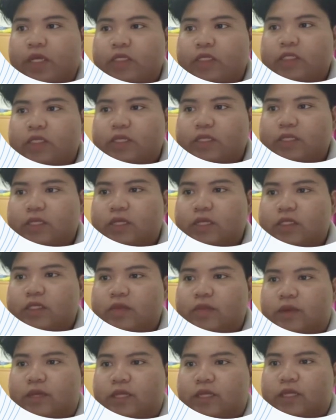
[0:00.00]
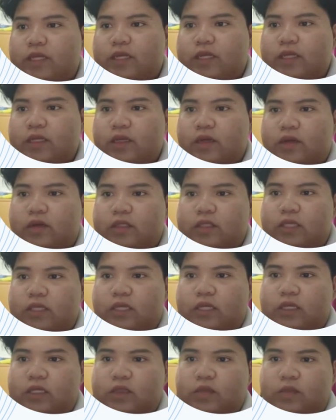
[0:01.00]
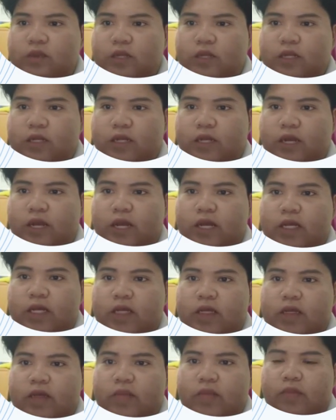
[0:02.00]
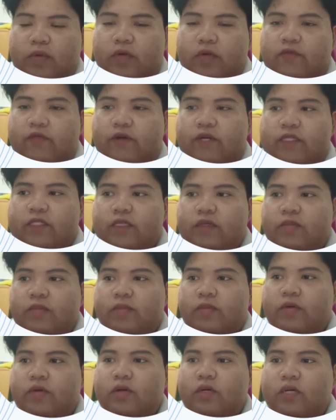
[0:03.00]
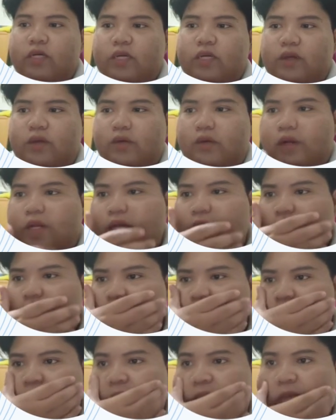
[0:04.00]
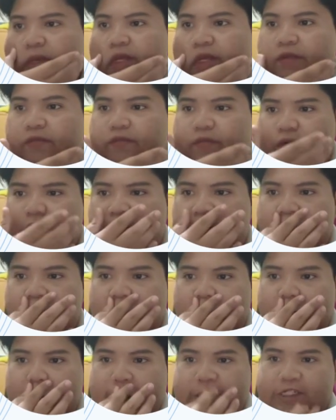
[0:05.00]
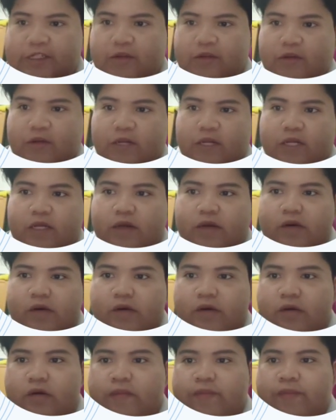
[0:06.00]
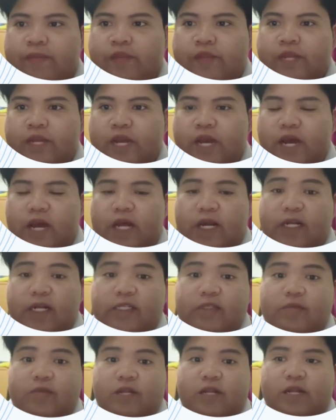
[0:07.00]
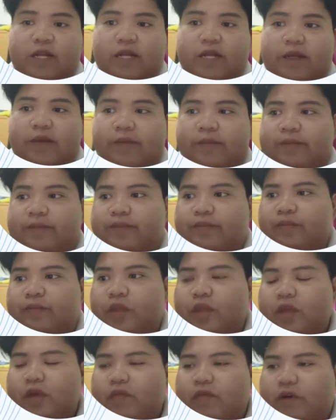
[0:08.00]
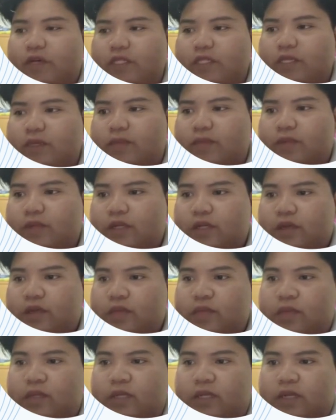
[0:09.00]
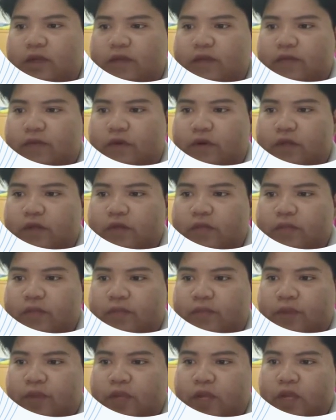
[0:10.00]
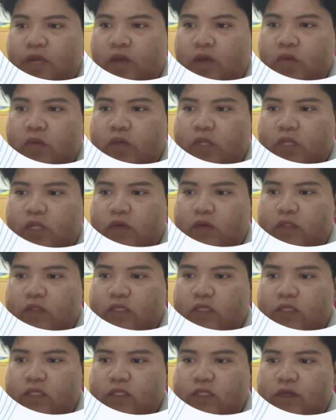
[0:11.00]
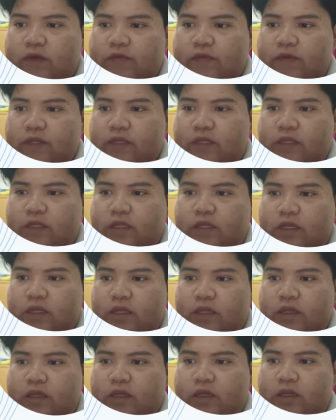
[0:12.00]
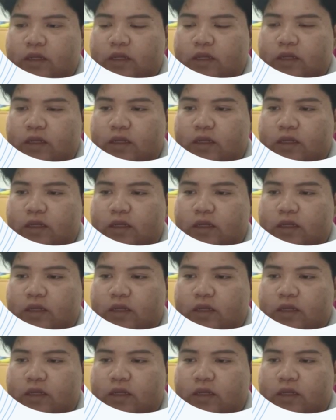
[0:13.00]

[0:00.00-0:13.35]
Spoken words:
Since this method considers building height, it provides a more accurate estimate for multi-story or high-rise building. For example, building volume 1,750